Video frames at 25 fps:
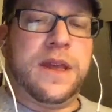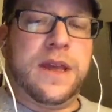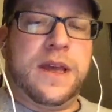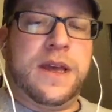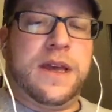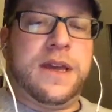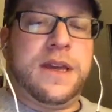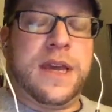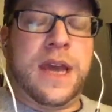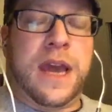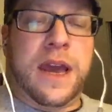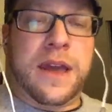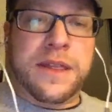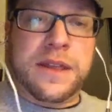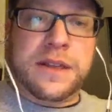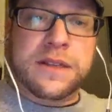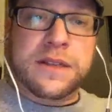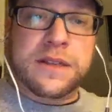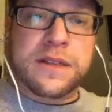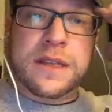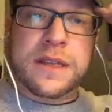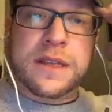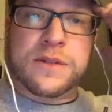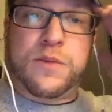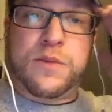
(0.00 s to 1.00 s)
Yeah,
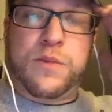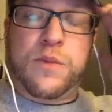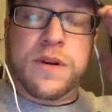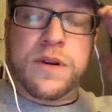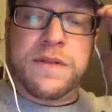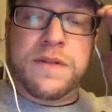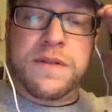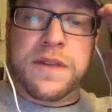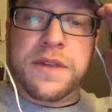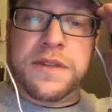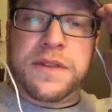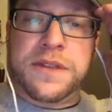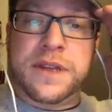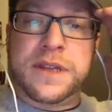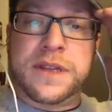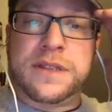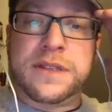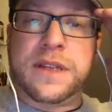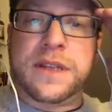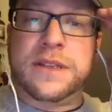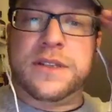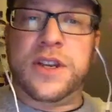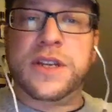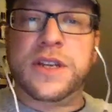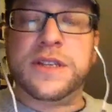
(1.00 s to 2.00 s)
that's one of the things
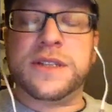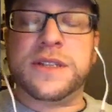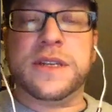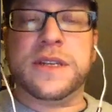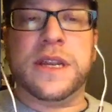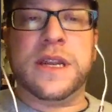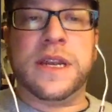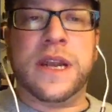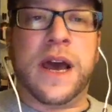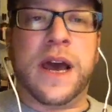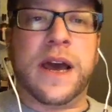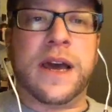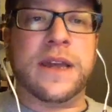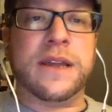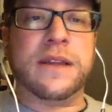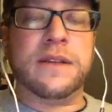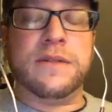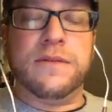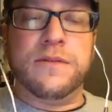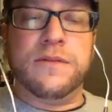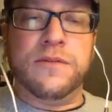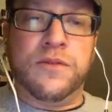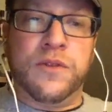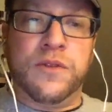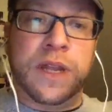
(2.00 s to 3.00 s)
that Jason and I
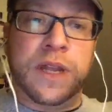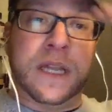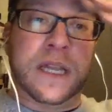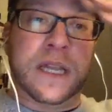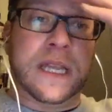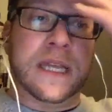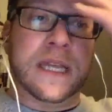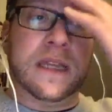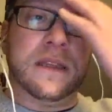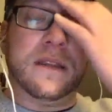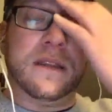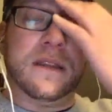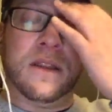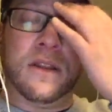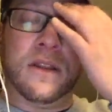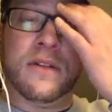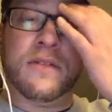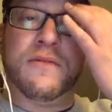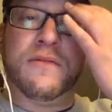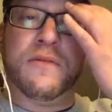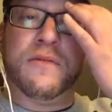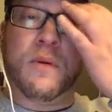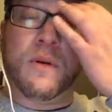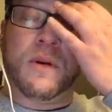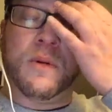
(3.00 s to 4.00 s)
really look
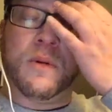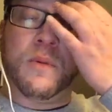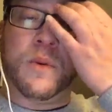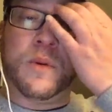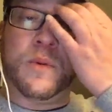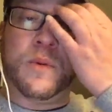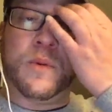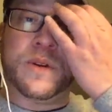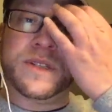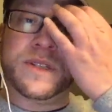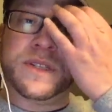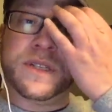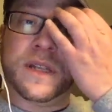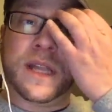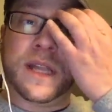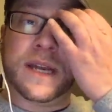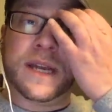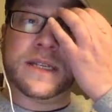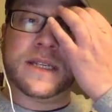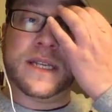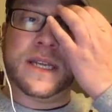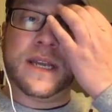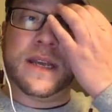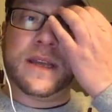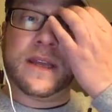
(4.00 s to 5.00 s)
for when we're
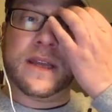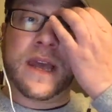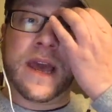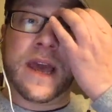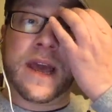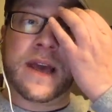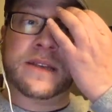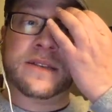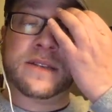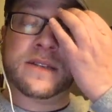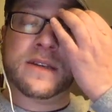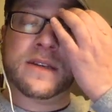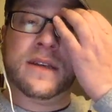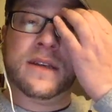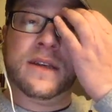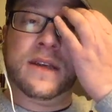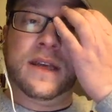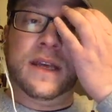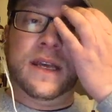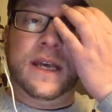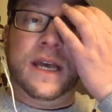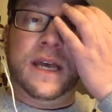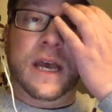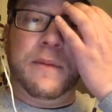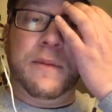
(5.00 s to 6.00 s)
selecting a cask.
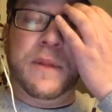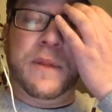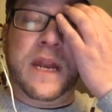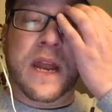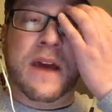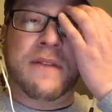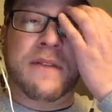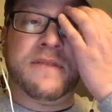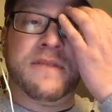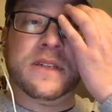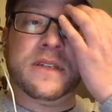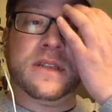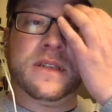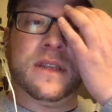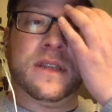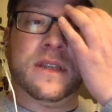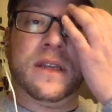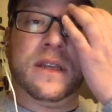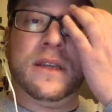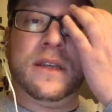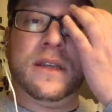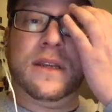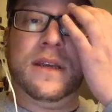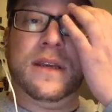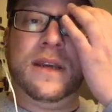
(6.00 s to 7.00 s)
I mean,
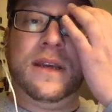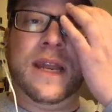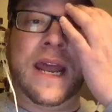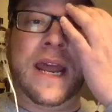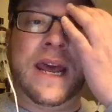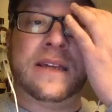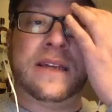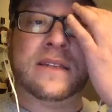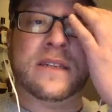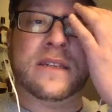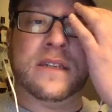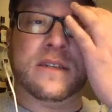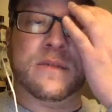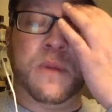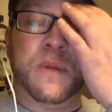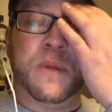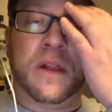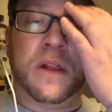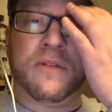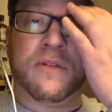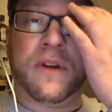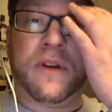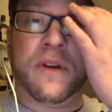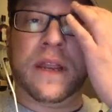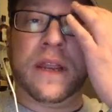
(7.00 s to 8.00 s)
obviously, it has to
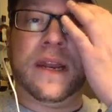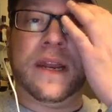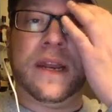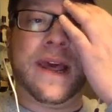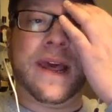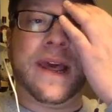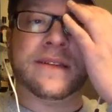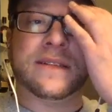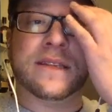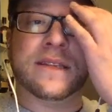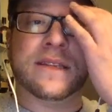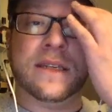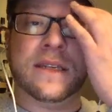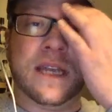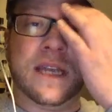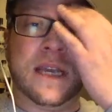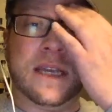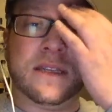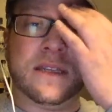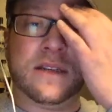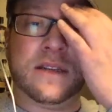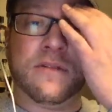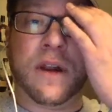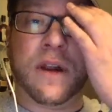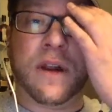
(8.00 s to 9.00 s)
smell great. It has to
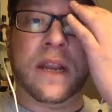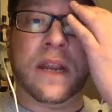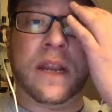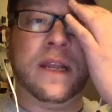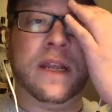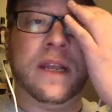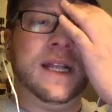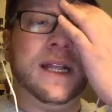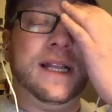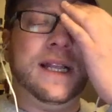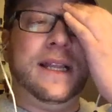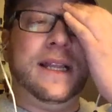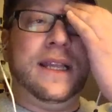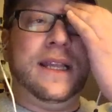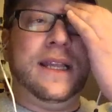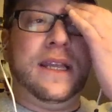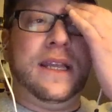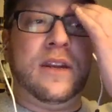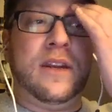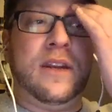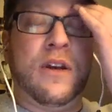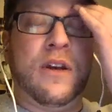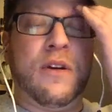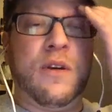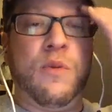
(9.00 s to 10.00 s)
taste great.
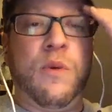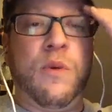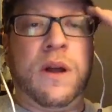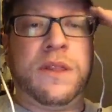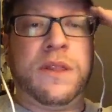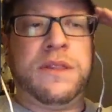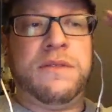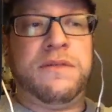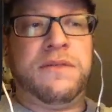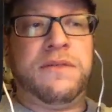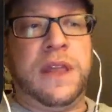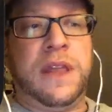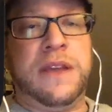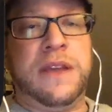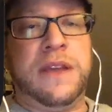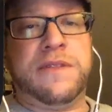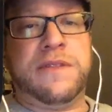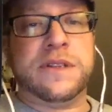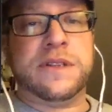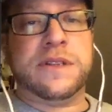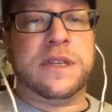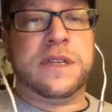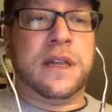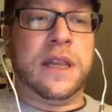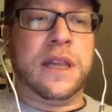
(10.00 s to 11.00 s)
You know, you want the
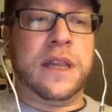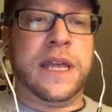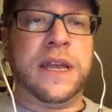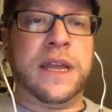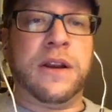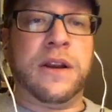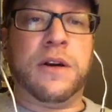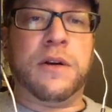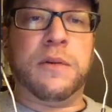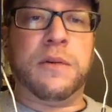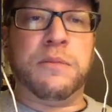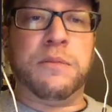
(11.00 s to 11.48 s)
flavors to linger.